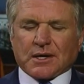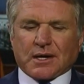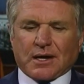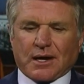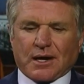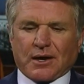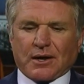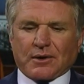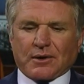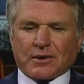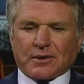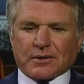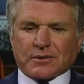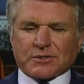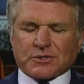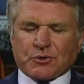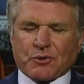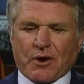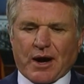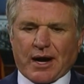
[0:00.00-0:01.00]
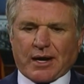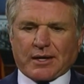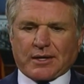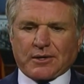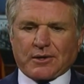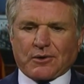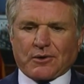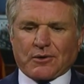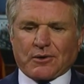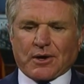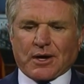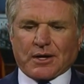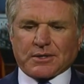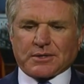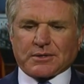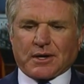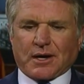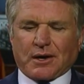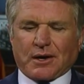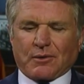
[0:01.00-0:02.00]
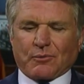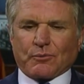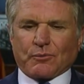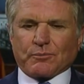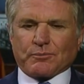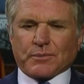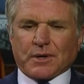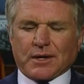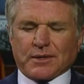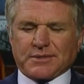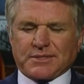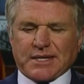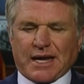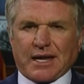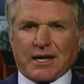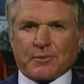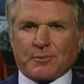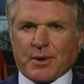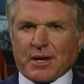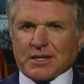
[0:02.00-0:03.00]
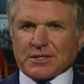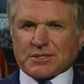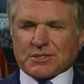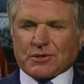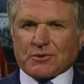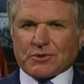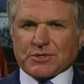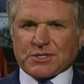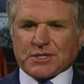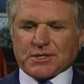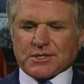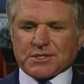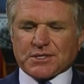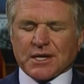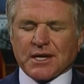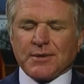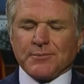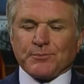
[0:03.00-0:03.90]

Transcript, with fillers: uh, track your uh, uh, uh database searches,